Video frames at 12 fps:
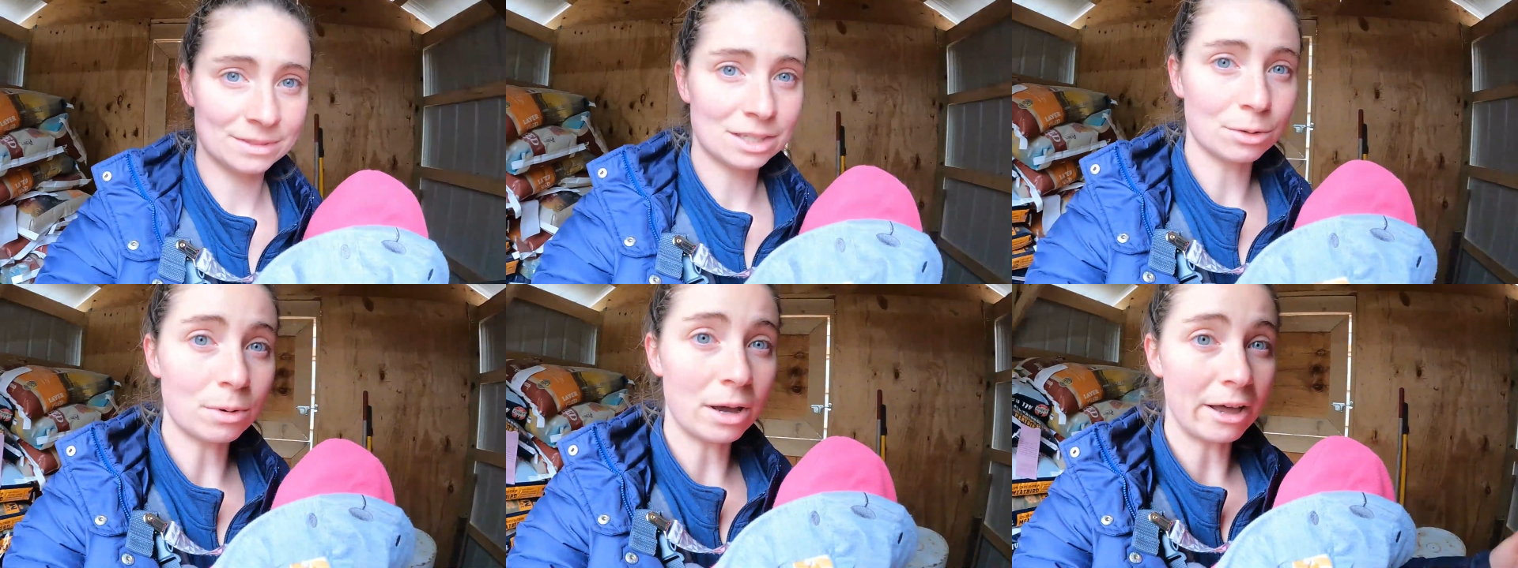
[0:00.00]

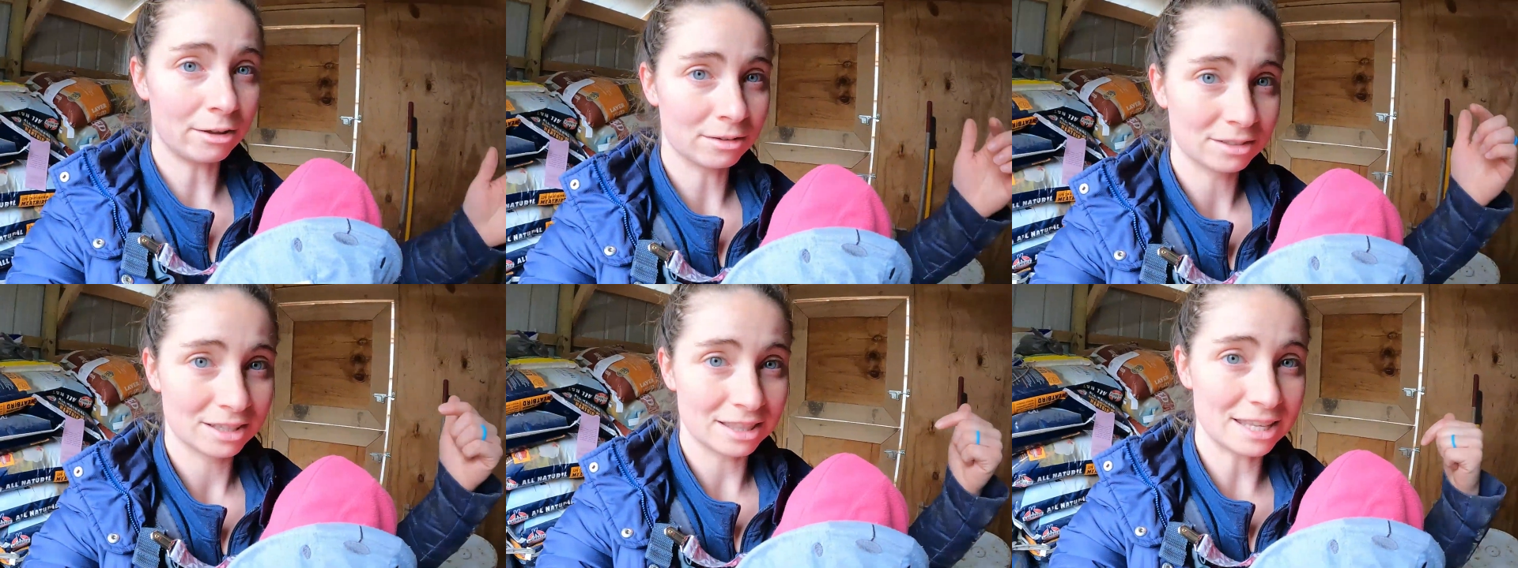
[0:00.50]
So while
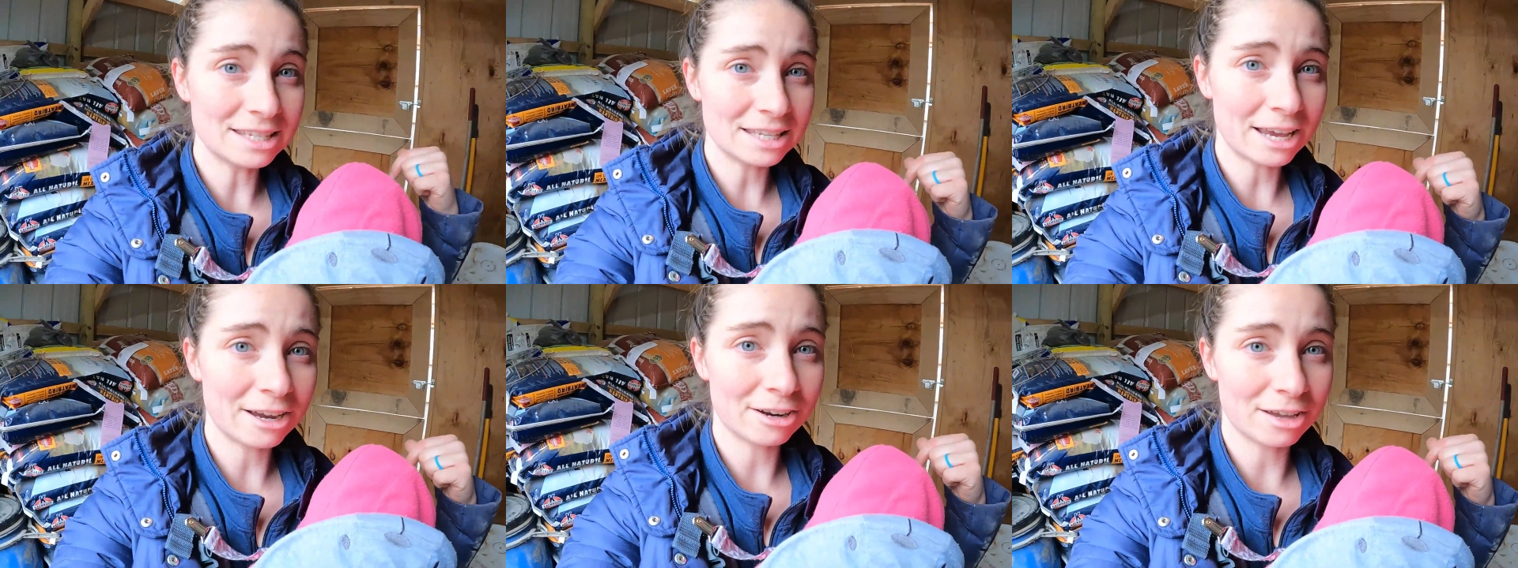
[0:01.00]
this
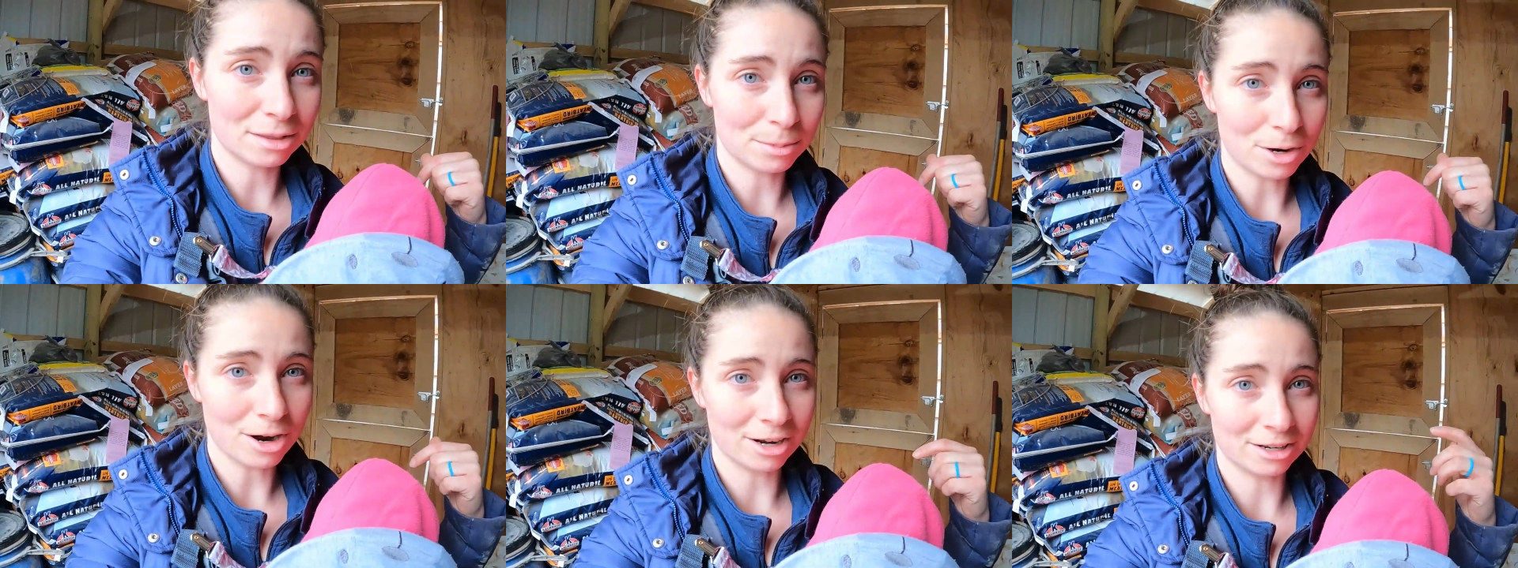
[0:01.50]
area of the
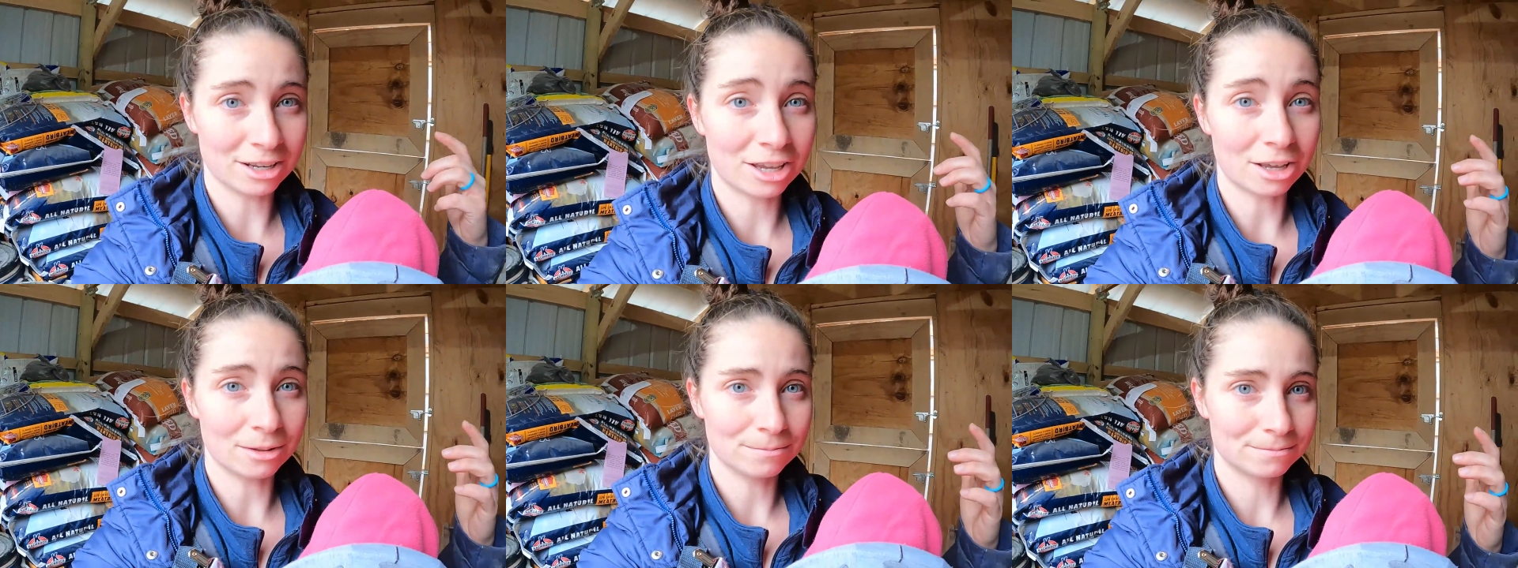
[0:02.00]
barn
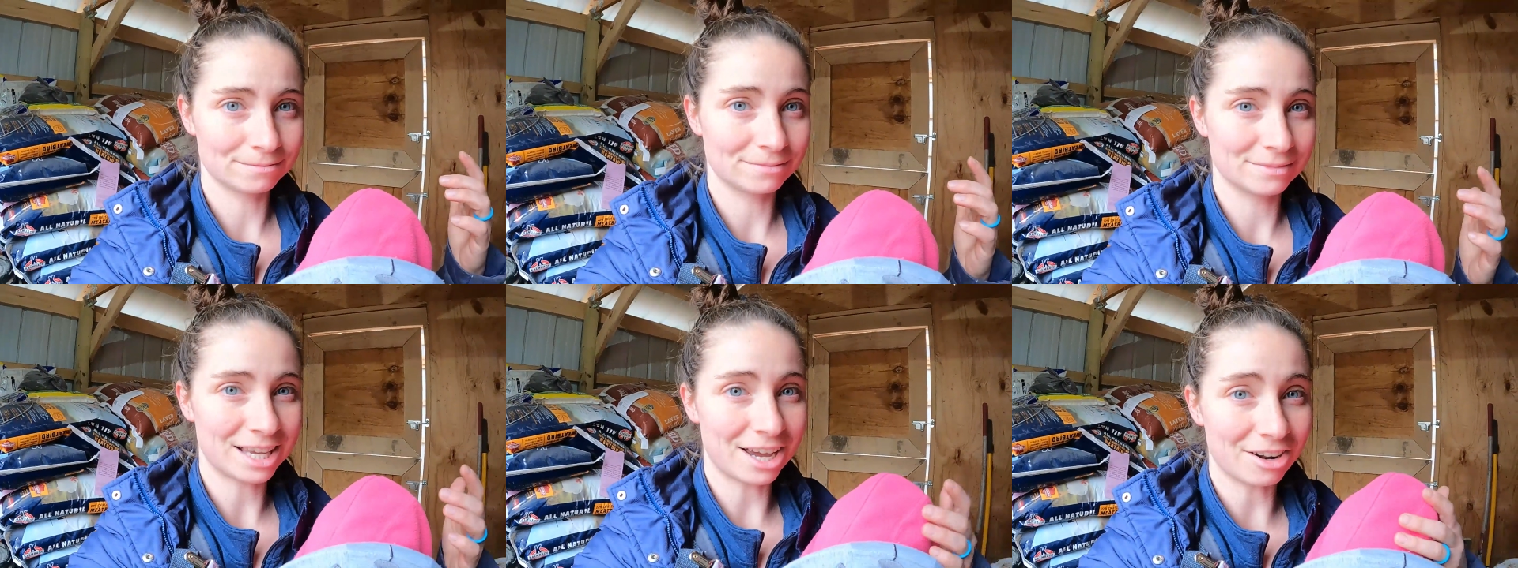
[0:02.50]

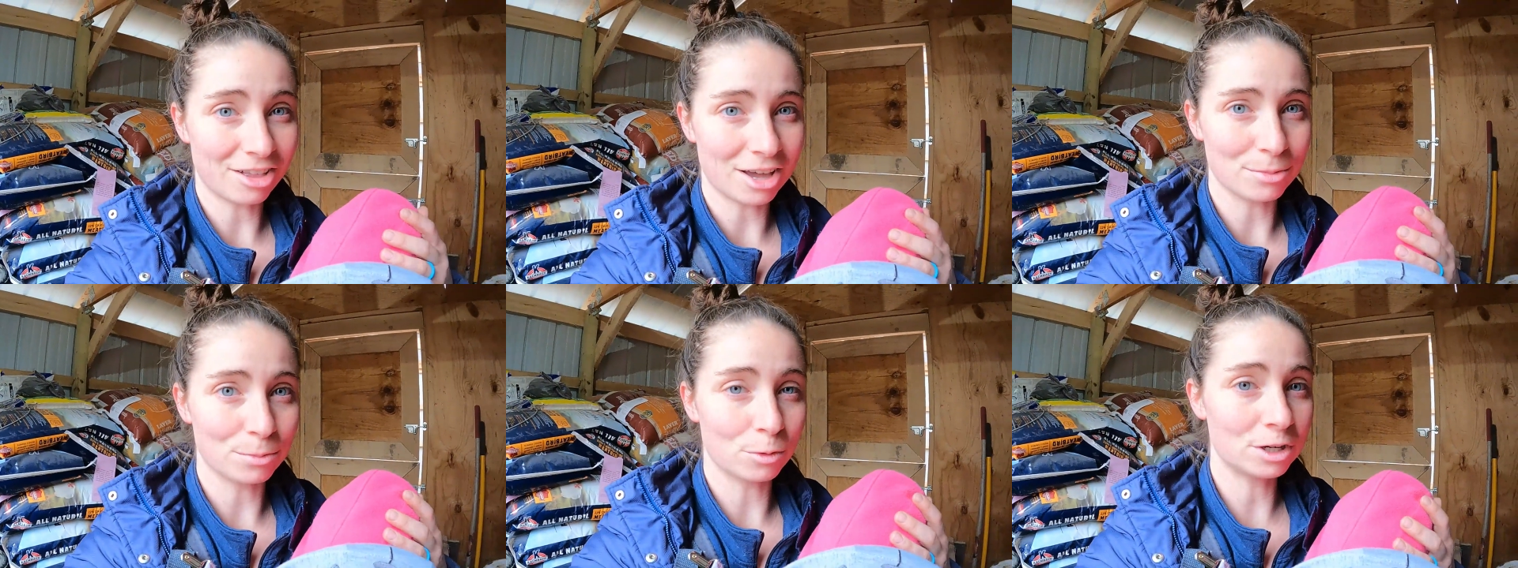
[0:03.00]
got a
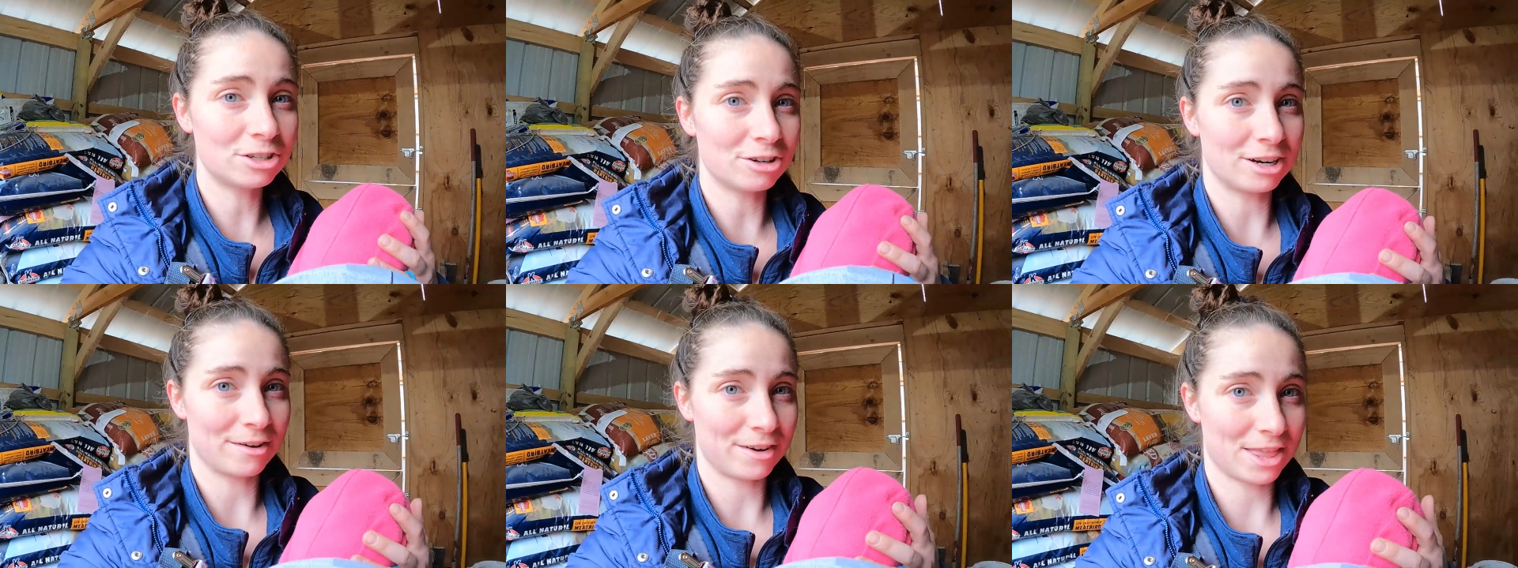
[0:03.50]
lot of moisture
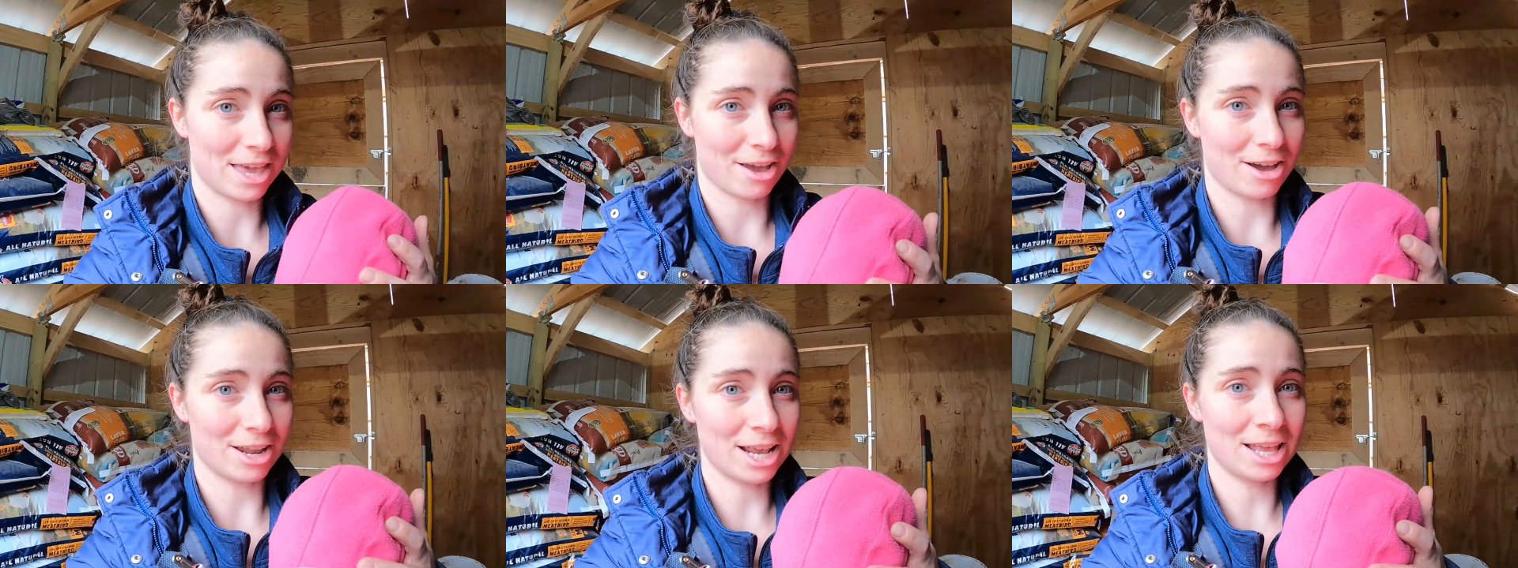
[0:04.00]
and everything
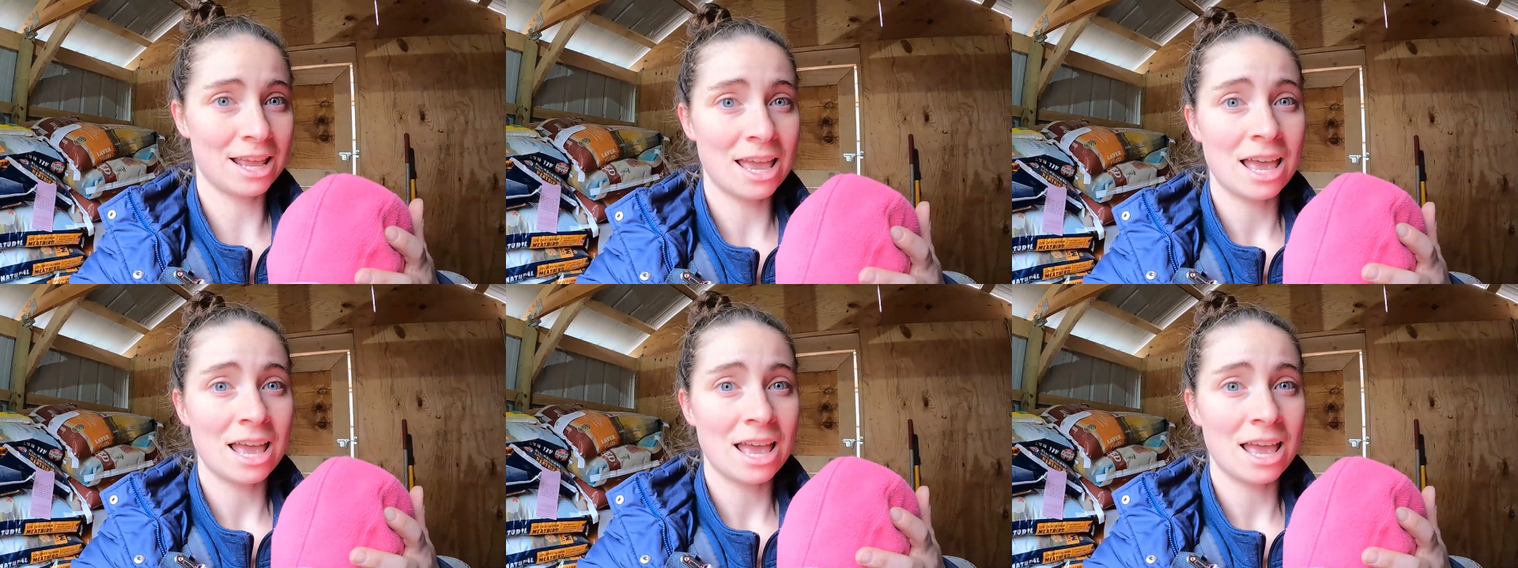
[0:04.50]
on it,